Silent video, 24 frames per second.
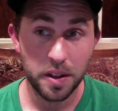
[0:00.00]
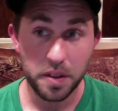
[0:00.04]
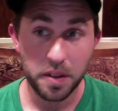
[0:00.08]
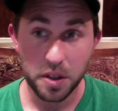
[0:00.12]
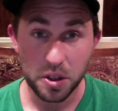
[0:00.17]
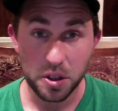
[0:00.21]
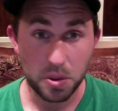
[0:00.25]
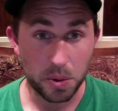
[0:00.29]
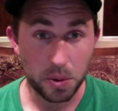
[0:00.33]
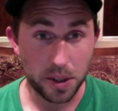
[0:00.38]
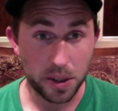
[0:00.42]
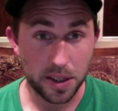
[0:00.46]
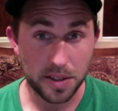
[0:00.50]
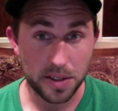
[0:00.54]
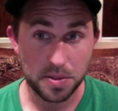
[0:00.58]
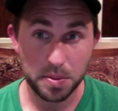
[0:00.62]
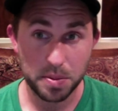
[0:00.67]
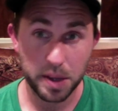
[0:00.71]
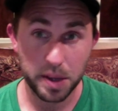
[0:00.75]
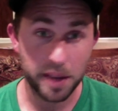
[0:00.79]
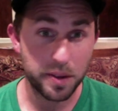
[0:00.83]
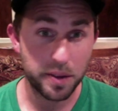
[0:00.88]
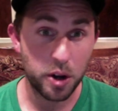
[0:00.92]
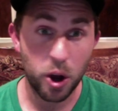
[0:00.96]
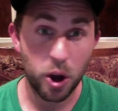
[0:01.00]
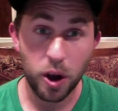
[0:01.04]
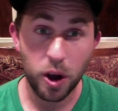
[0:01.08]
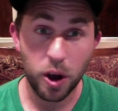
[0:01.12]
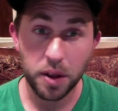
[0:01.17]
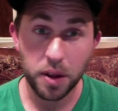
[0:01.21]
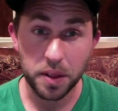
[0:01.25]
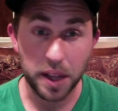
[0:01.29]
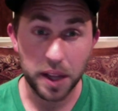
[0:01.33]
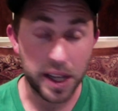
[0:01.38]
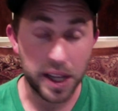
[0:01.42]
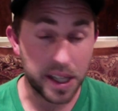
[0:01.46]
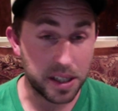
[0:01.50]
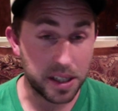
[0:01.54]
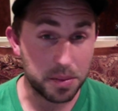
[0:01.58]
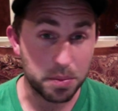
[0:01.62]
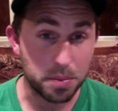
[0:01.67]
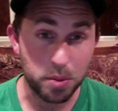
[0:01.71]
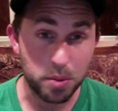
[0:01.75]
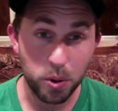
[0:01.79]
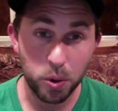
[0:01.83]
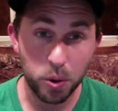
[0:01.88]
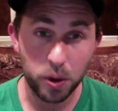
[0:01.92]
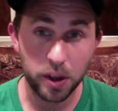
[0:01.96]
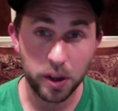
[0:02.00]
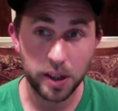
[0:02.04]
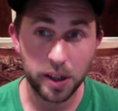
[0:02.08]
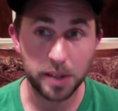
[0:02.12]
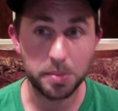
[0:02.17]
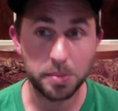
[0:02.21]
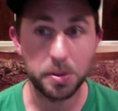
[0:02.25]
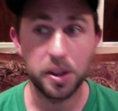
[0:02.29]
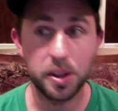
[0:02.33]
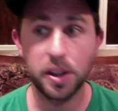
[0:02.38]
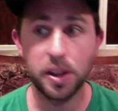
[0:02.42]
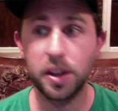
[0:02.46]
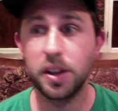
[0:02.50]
the U S, we have an online program,